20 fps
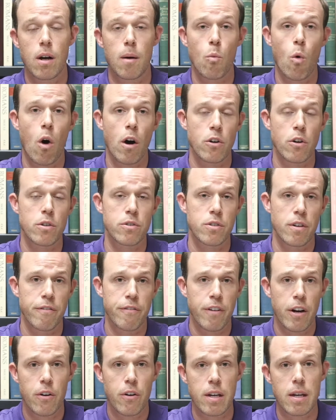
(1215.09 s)
water is a
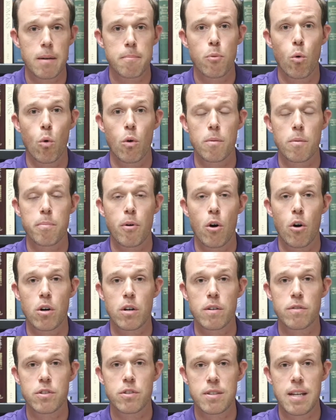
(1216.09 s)
very important
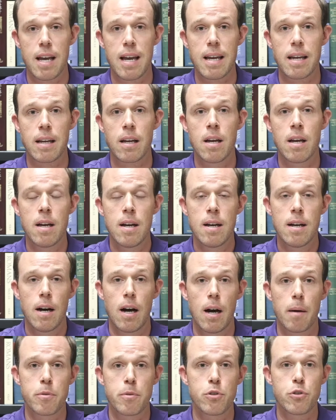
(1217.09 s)
part of staying
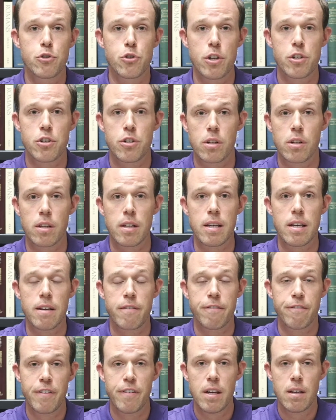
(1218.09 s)

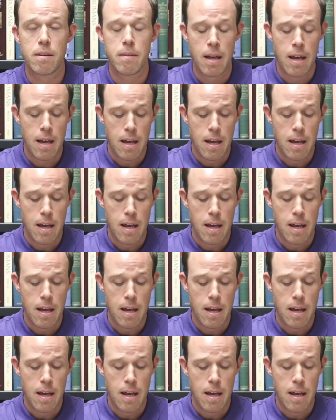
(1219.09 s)
nutritionally fit.